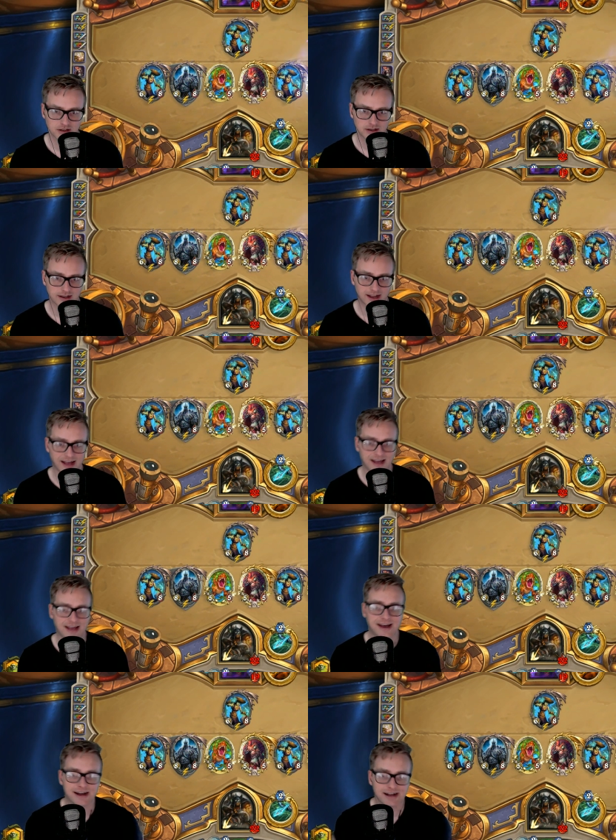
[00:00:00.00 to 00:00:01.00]

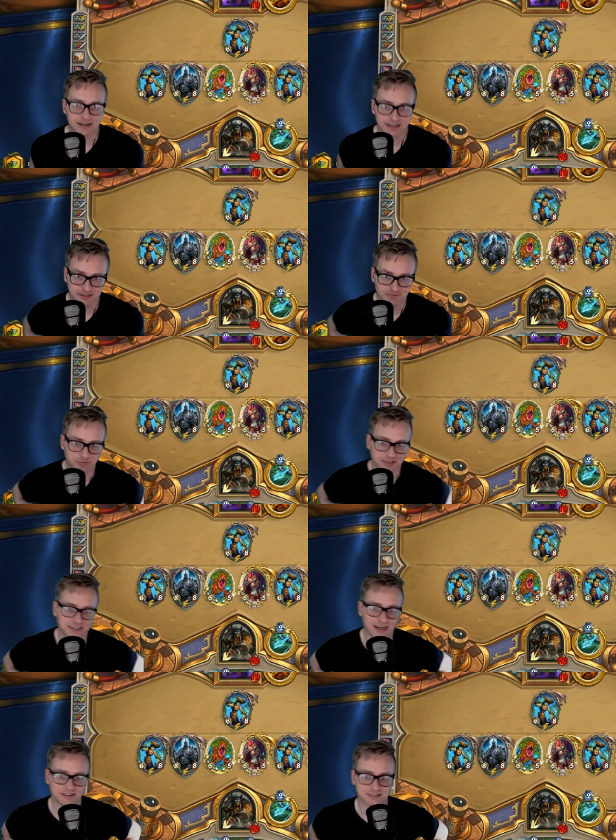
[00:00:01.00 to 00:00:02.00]
Haha! Big
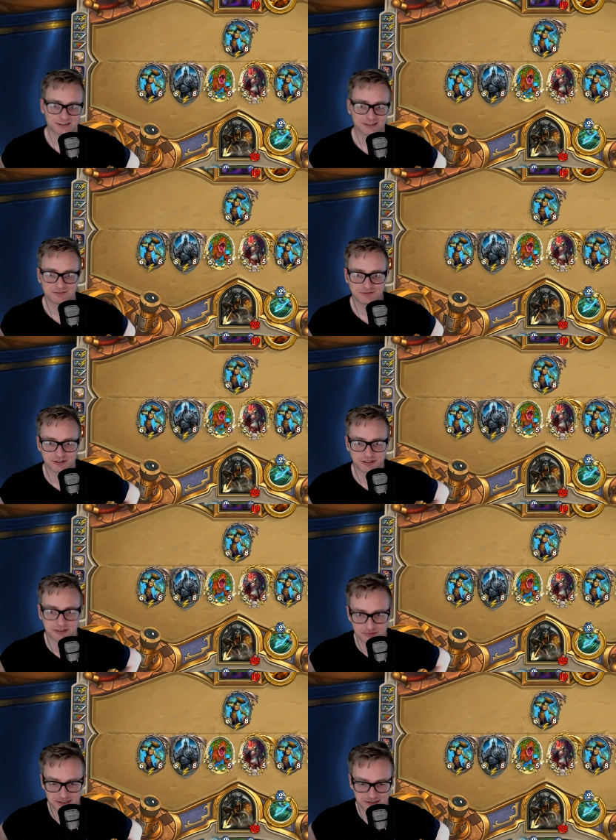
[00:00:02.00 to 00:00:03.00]
Hunter confirmed.